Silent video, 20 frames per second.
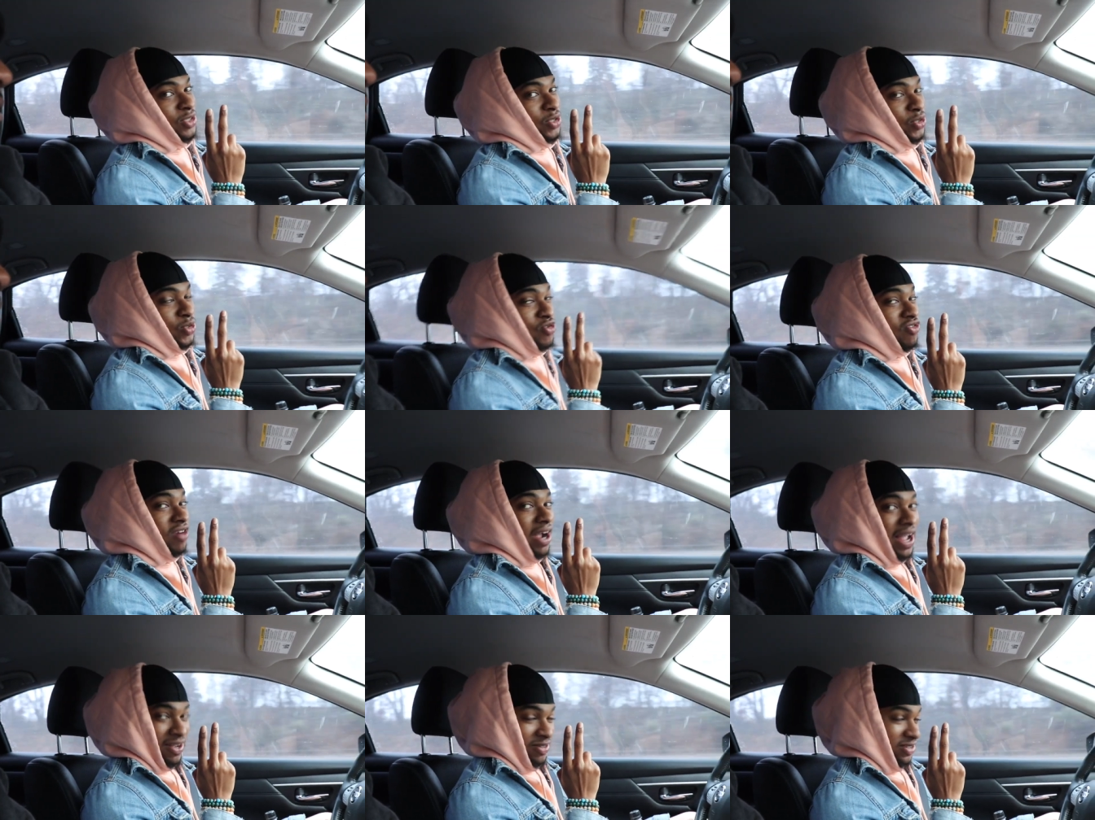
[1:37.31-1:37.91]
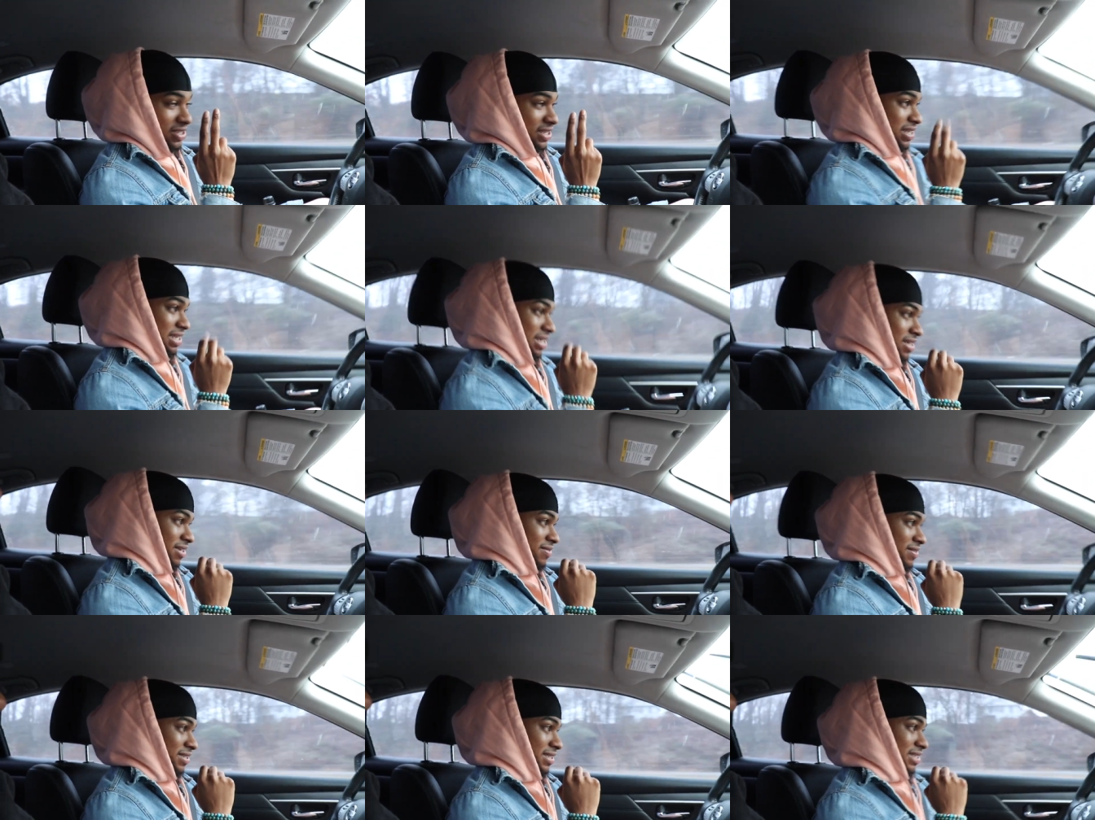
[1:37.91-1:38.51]
2 rounds of
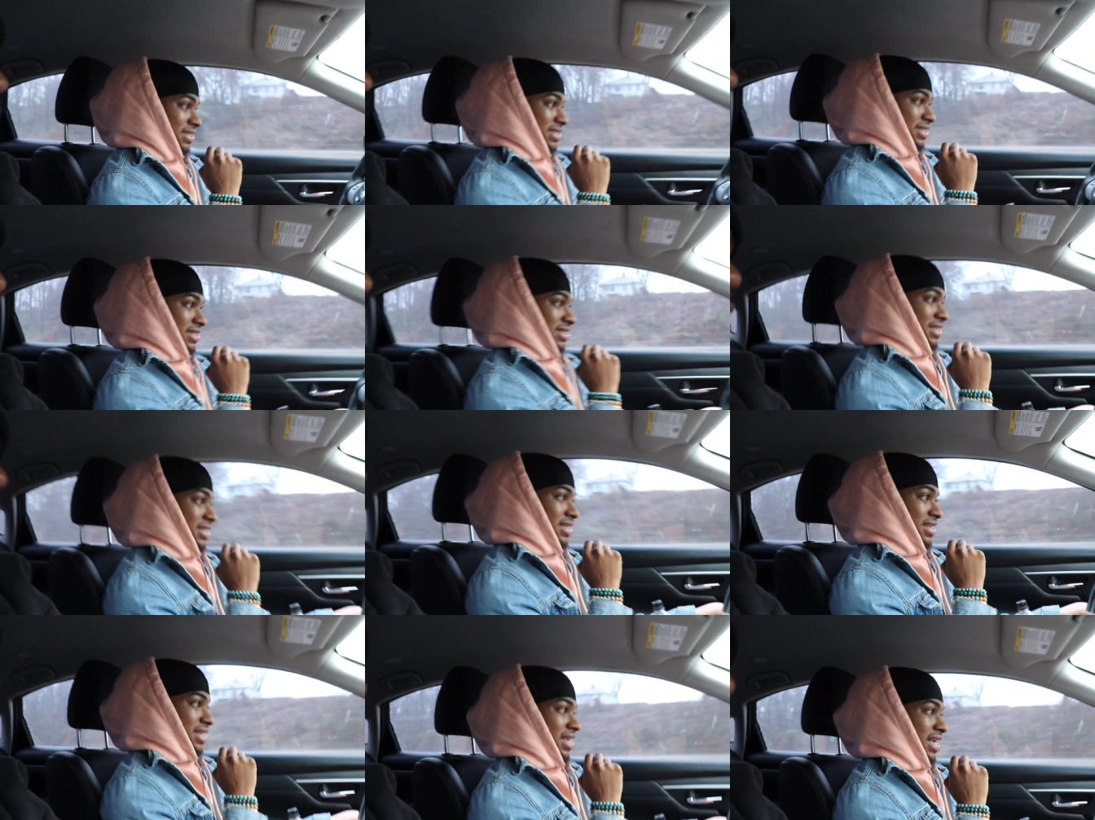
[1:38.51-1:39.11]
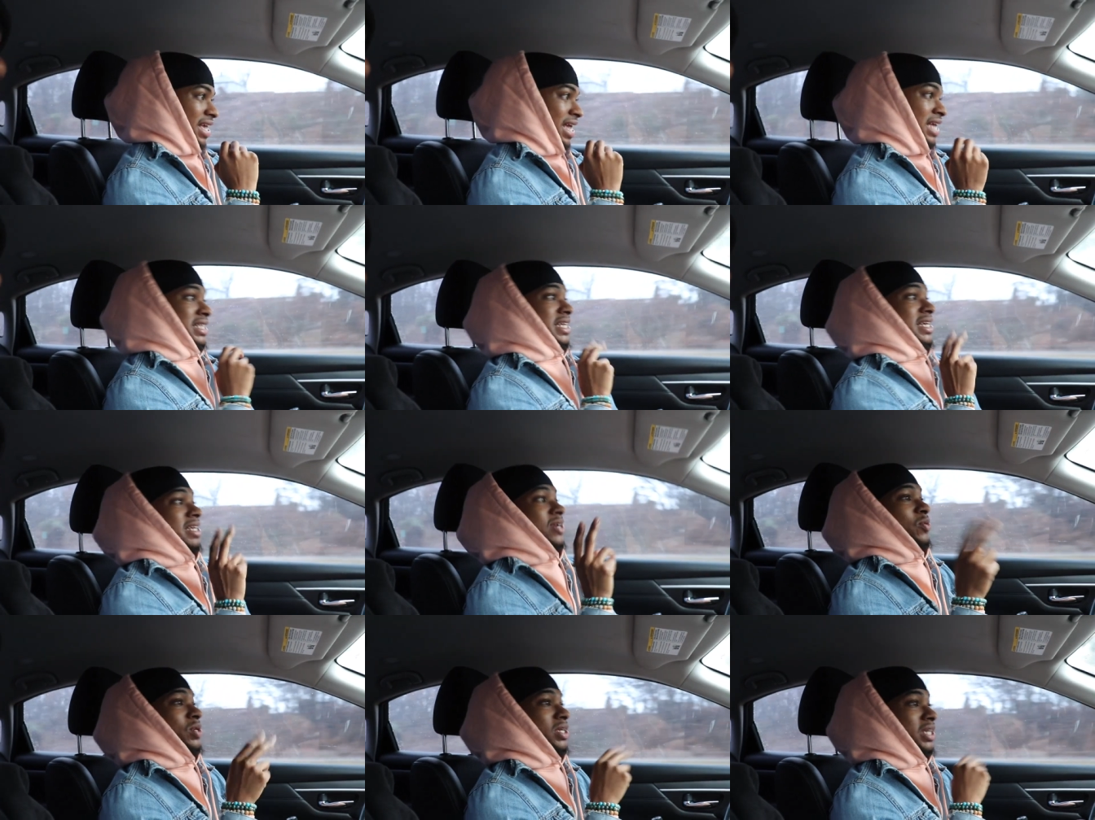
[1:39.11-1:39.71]
gifts, and
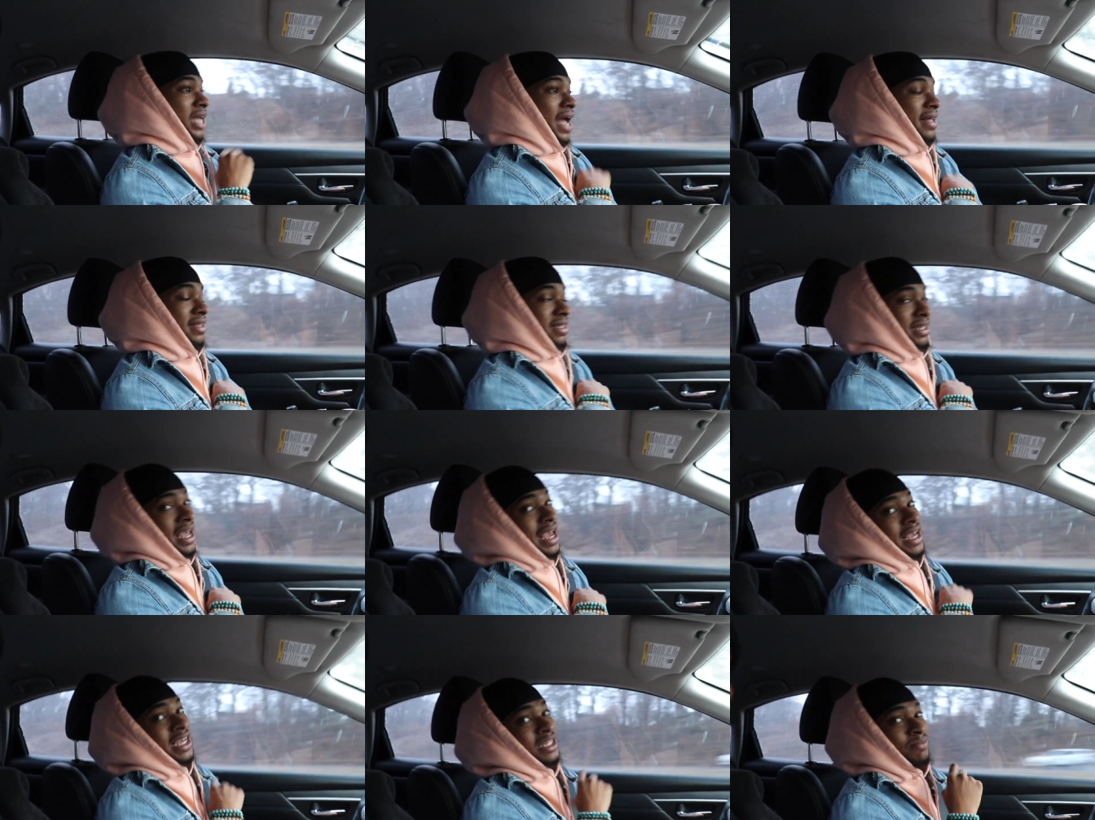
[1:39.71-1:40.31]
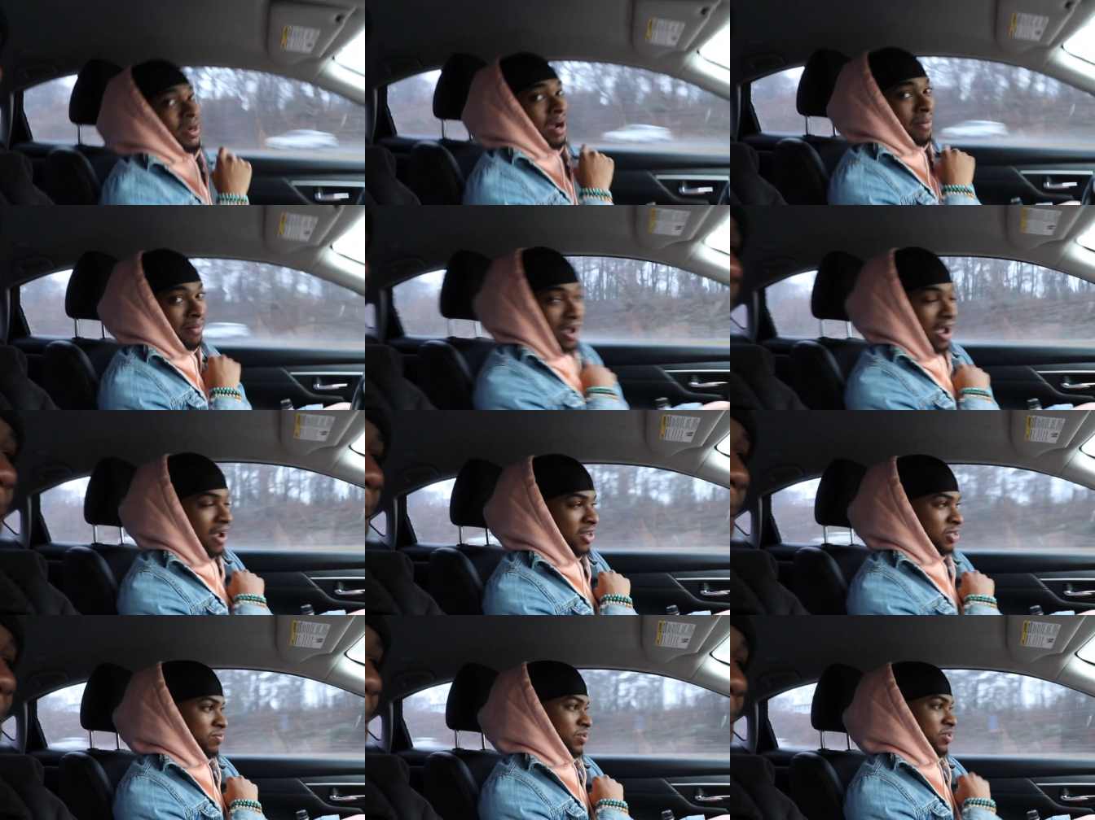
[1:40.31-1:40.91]
then a week after that is my
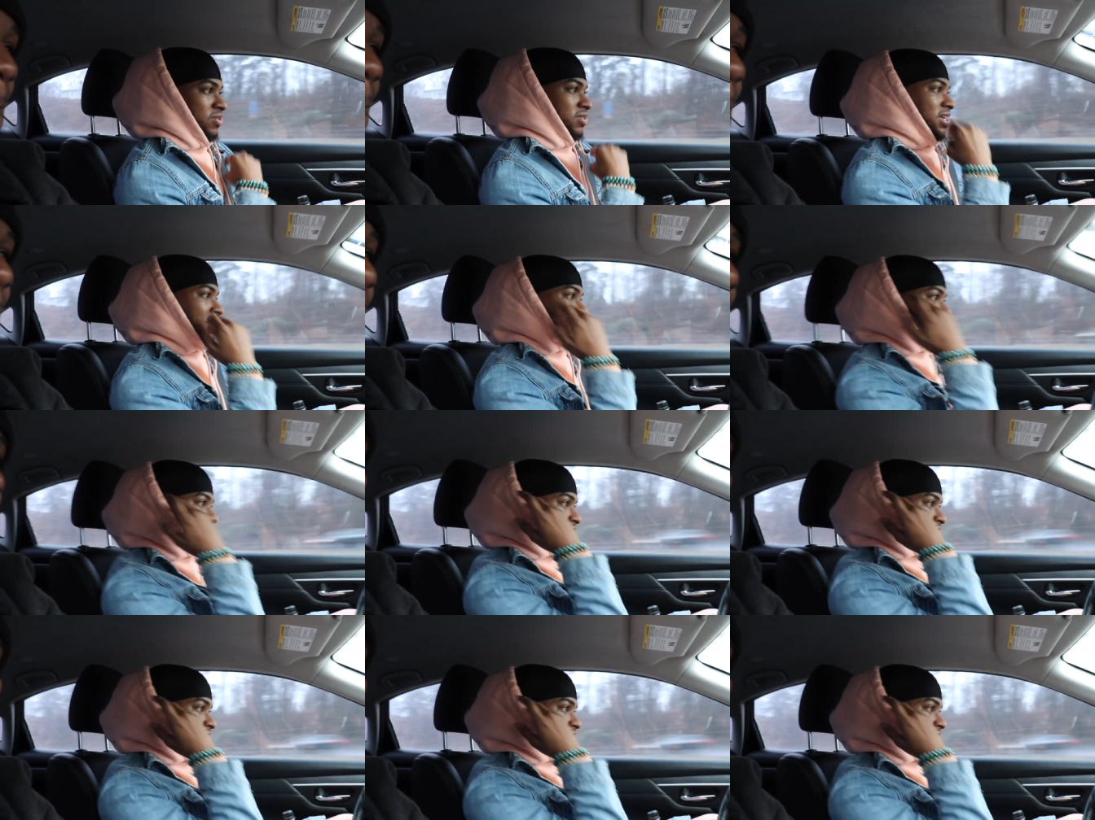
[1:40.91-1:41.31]
mom's birthday.